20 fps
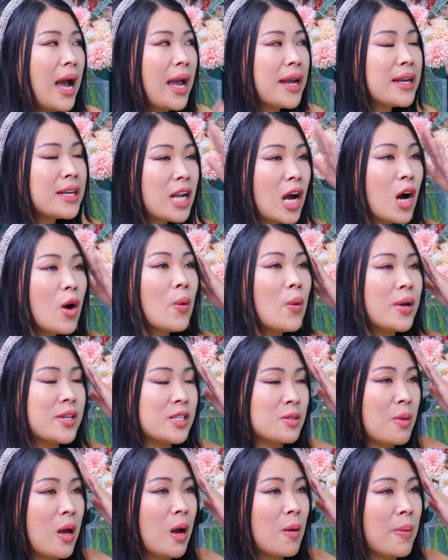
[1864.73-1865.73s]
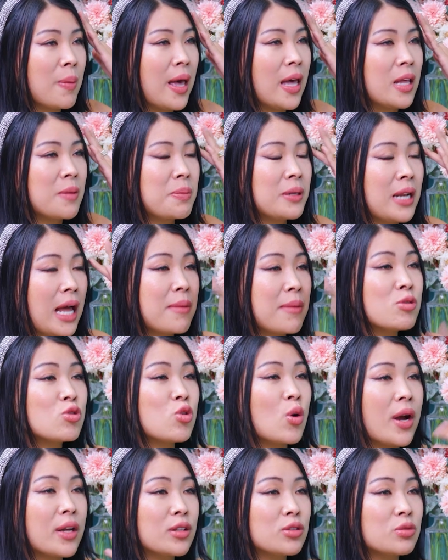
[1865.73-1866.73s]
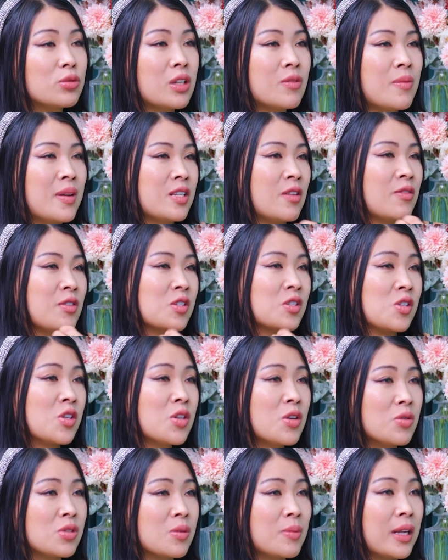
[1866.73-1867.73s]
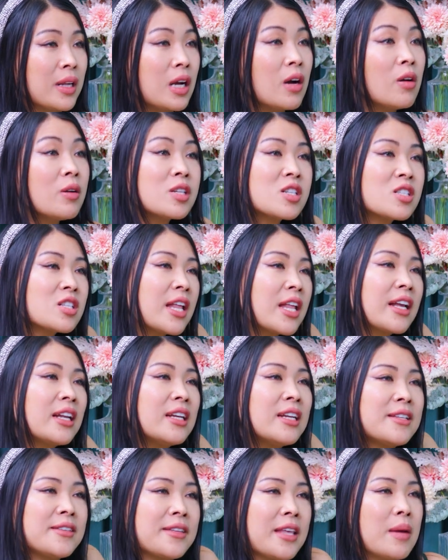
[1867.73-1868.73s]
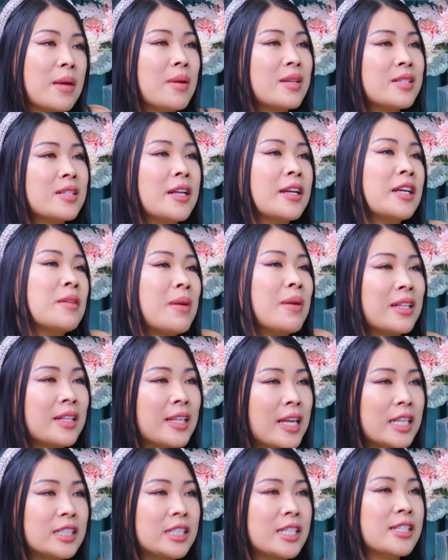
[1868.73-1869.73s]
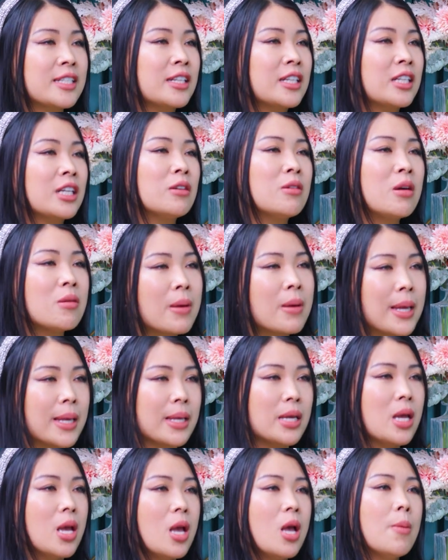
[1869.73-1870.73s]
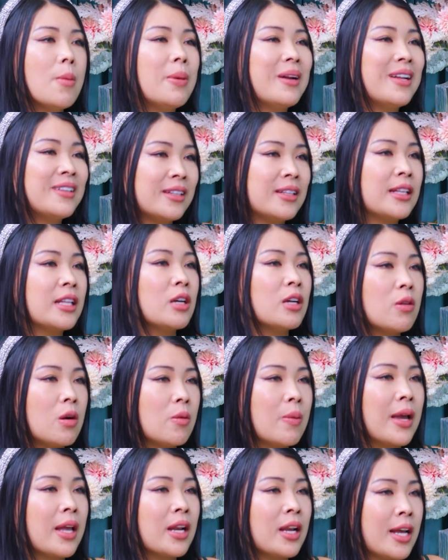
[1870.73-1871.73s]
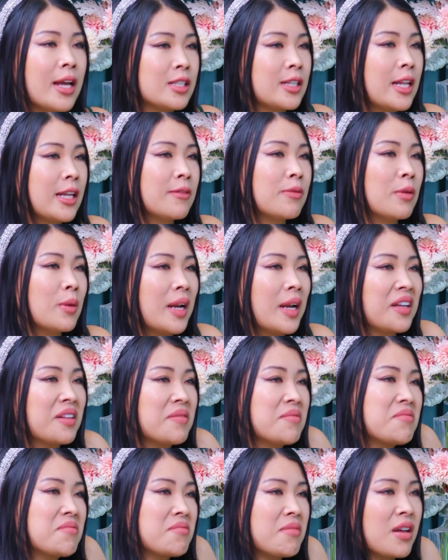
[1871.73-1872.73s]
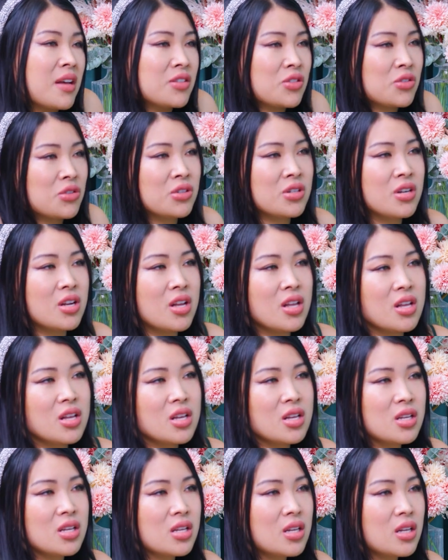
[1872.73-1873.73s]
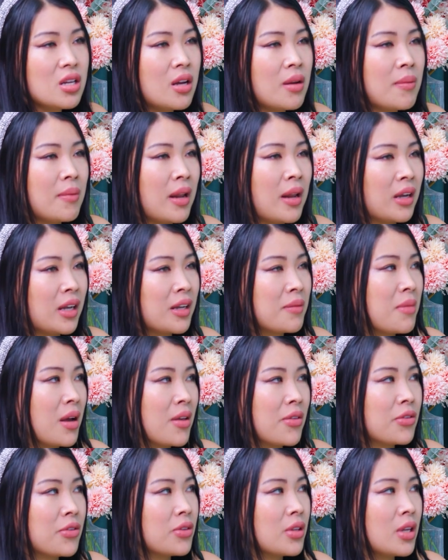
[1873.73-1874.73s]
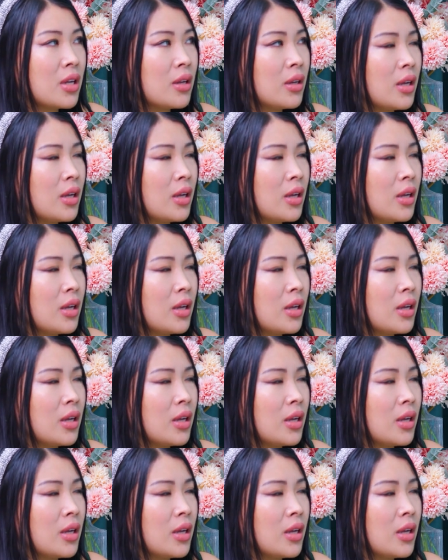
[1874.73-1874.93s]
I know it's not bad, but I'm trying to give myself an excuse. I'm like, oh, it's just like a lithium. It's like a medication. It's gonna go away, but it didn't go away. It lasted like for like a month or a month.